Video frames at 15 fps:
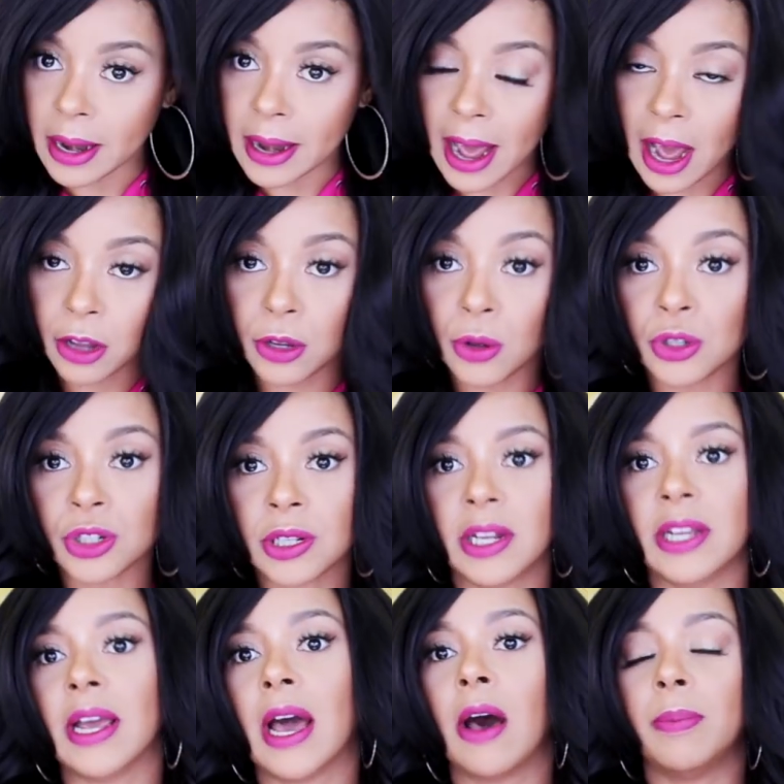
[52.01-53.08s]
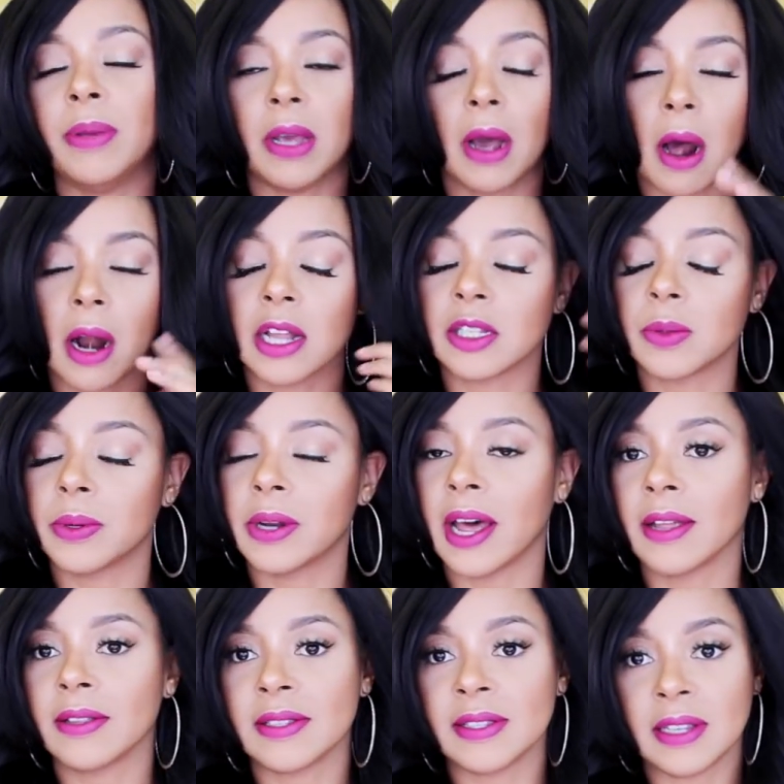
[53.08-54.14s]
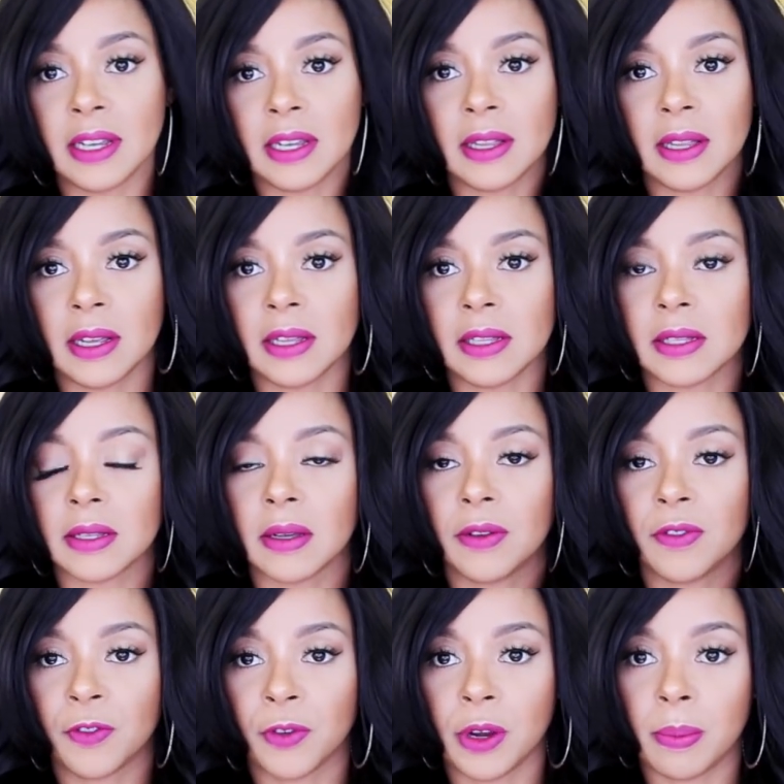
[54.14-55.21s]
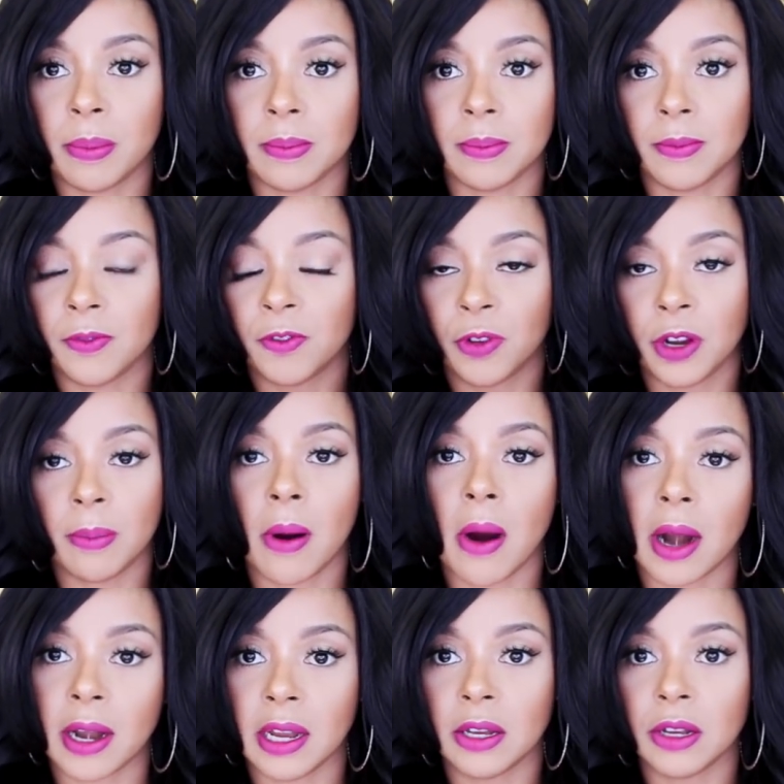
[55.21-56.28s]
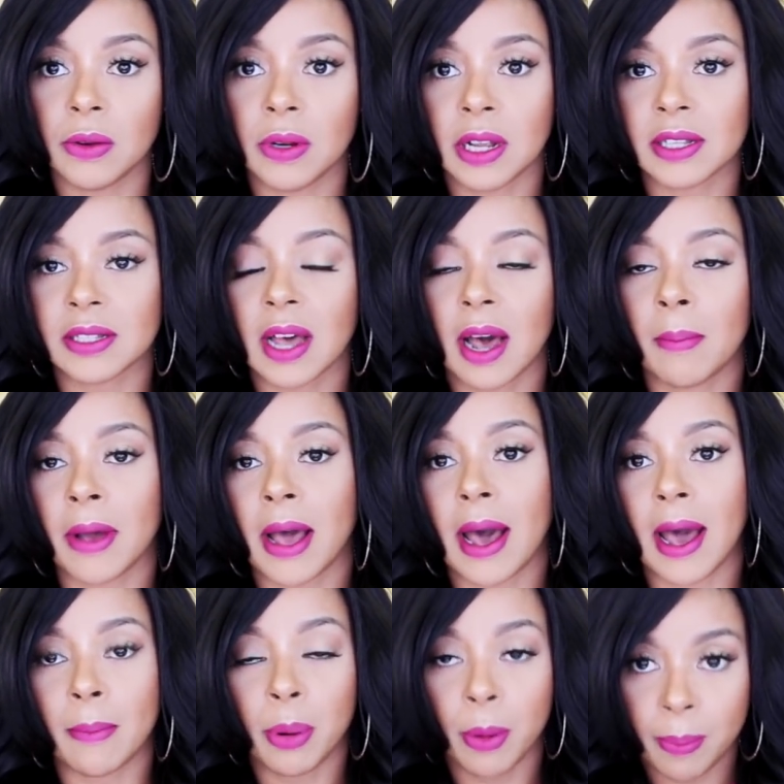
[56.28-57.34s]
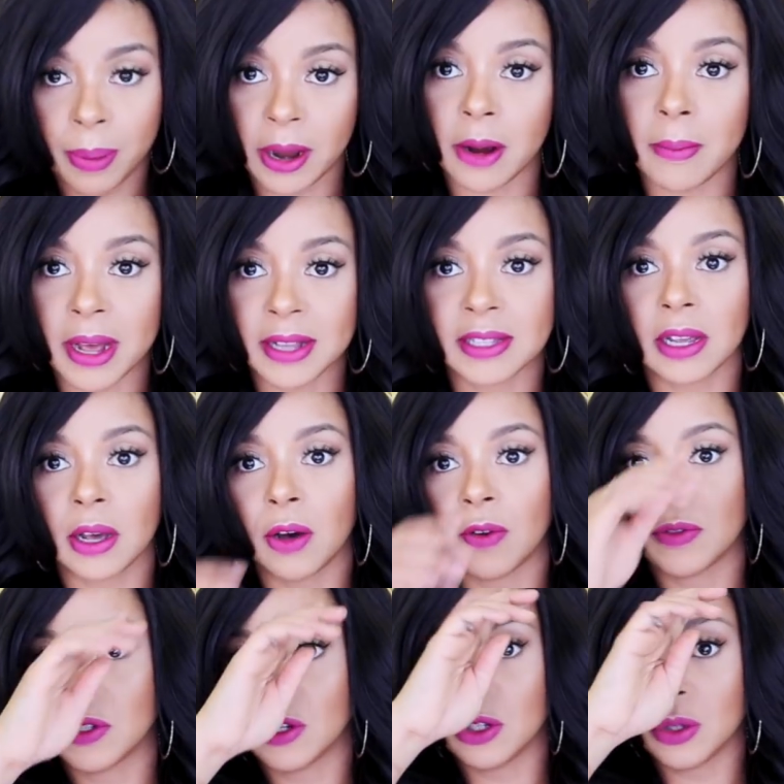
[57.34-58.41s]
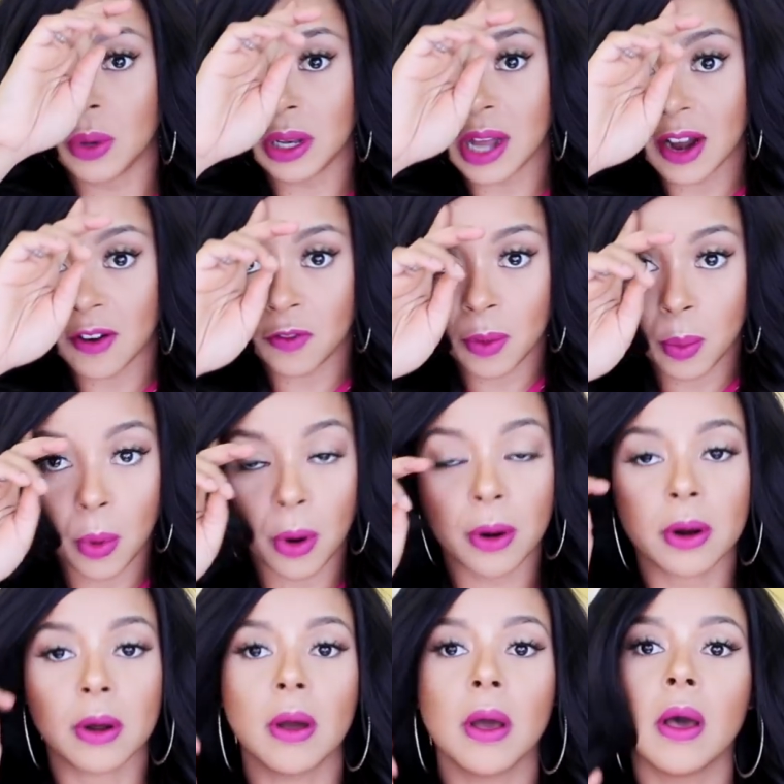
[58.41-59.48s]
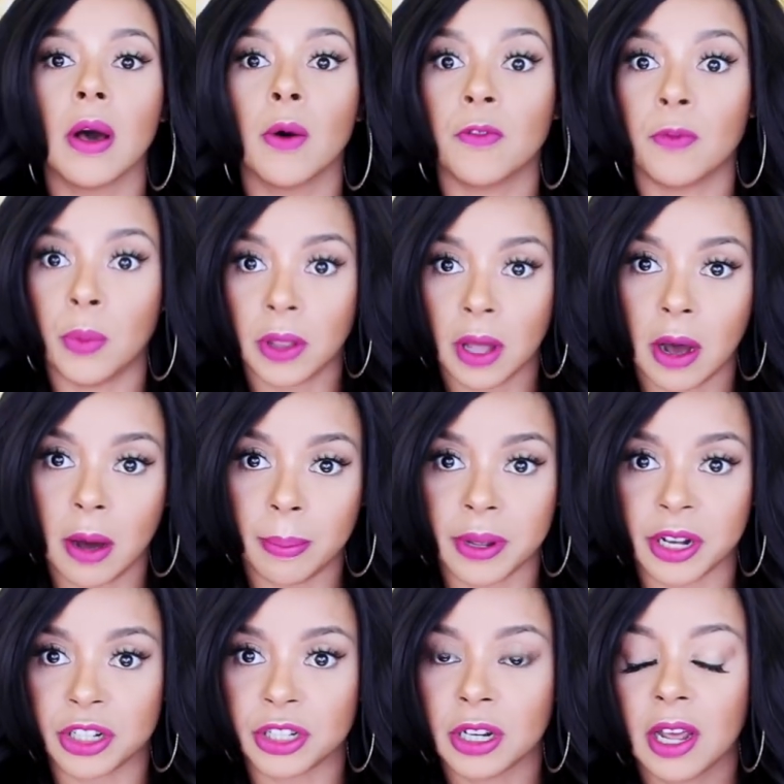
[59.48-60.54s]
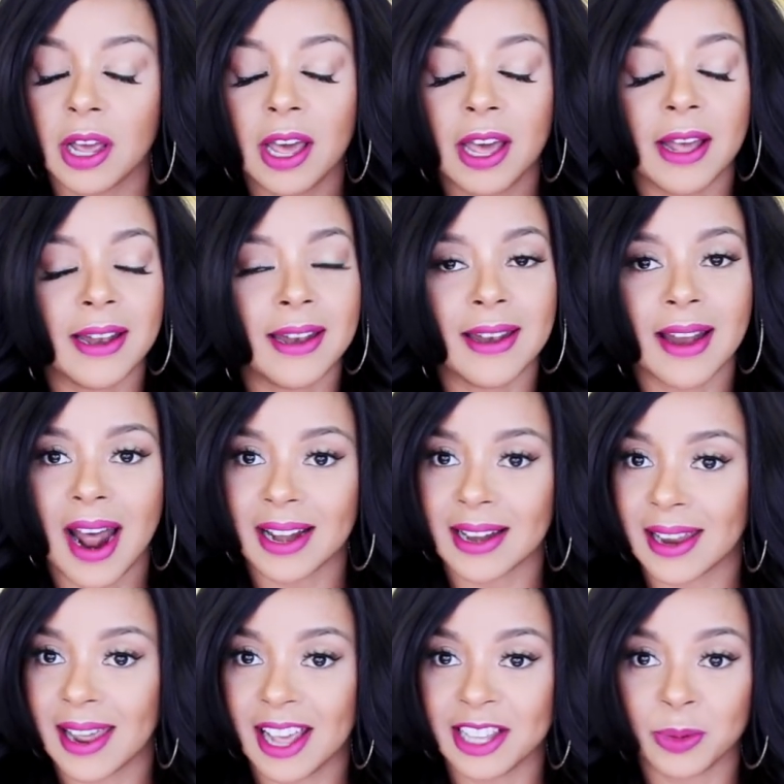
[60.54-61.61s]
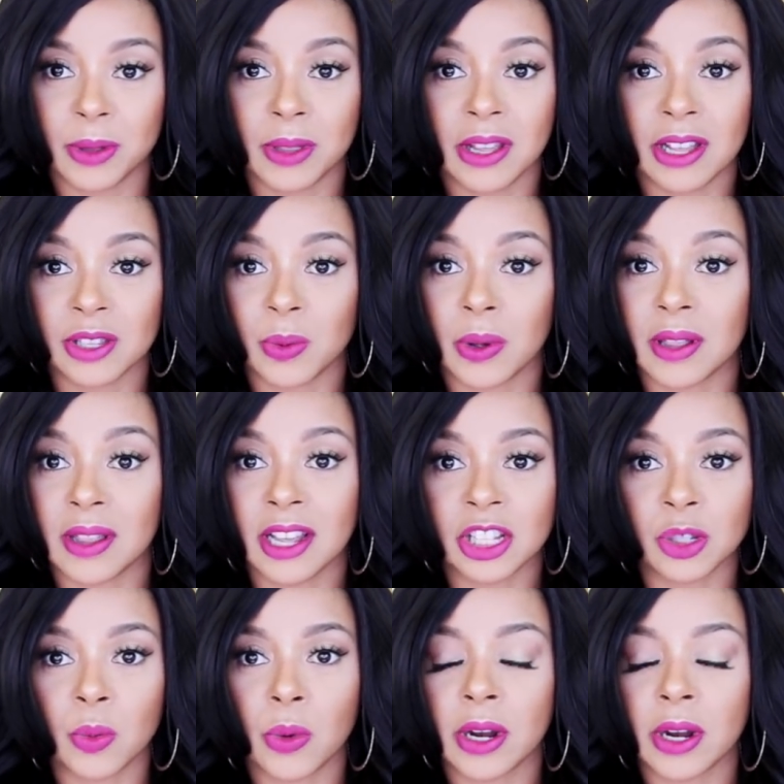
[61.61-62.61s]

Now, usually, I'll be honest, when I see these free parting units, I prepare myself to do a lot of work with humpage. Not the case with this one. This